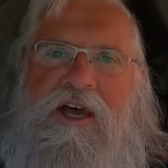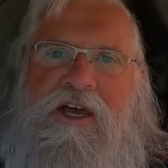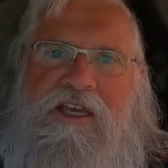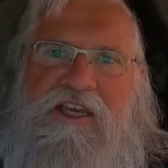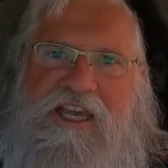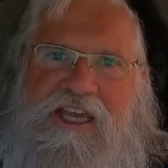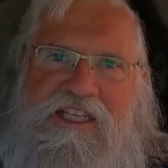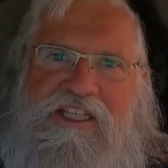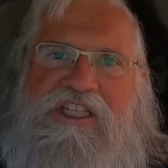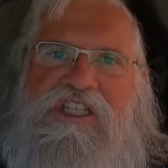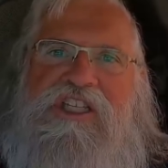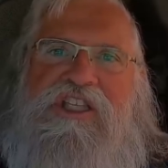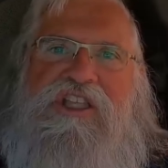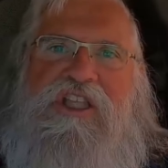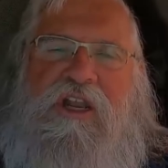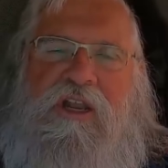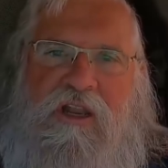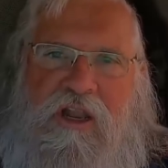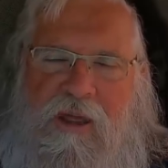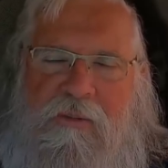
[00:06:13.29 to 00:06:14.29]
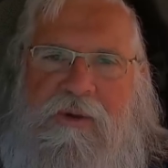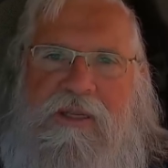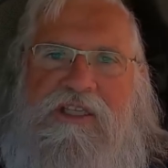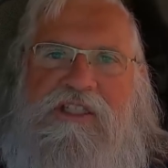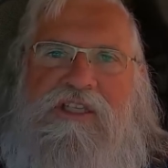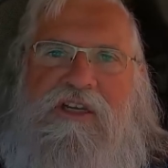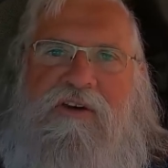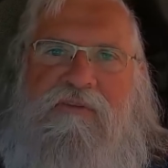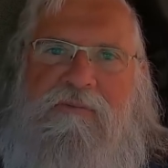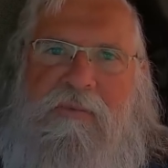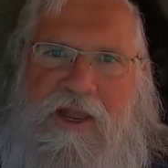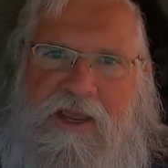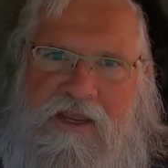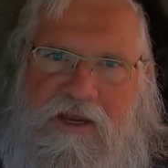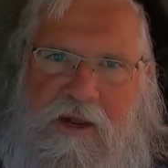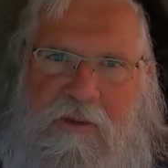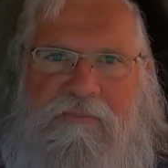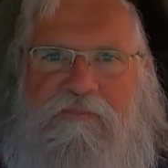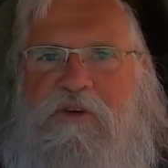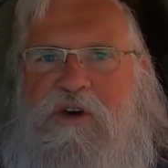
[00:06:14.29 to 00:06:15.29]
against the limits of my
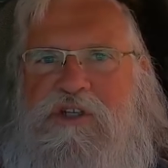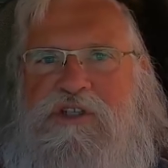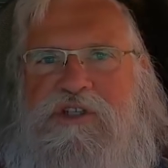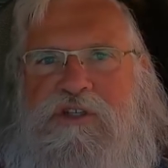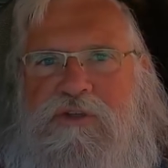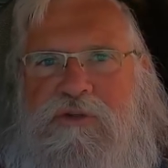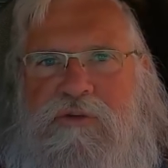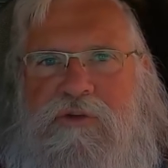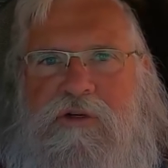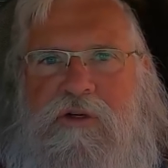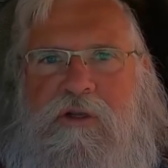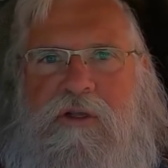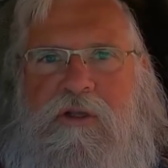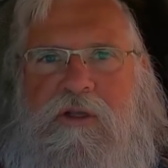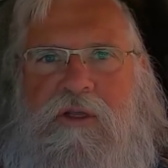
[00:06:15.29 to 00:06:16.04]
comfort zone?